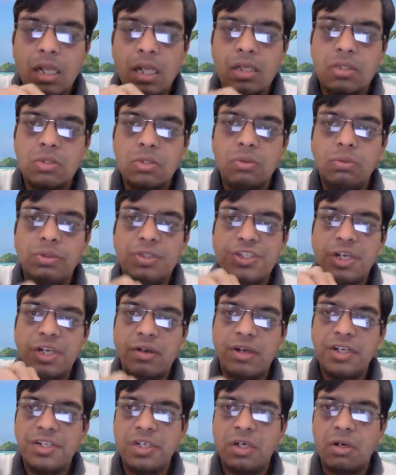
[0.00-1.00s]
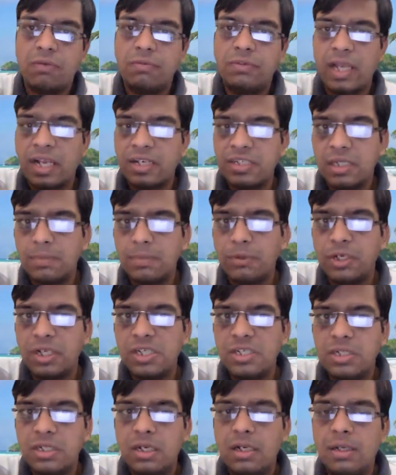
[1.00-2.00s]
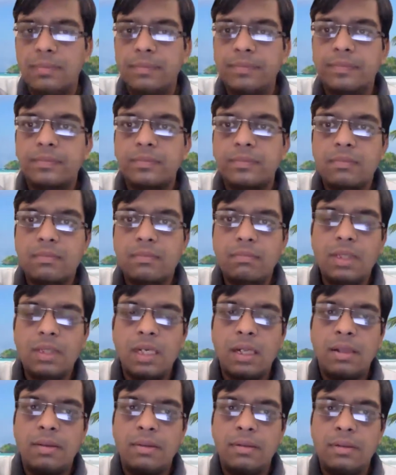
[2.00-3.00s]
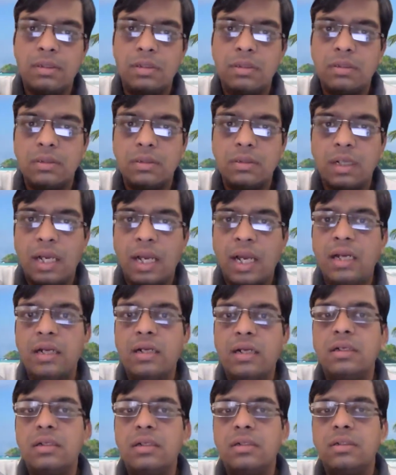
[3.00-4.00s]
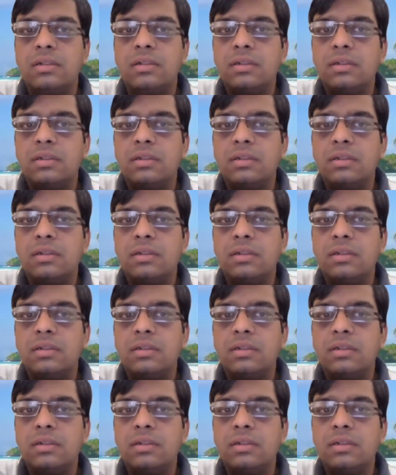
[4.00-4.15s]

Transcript: So generation of the action potential and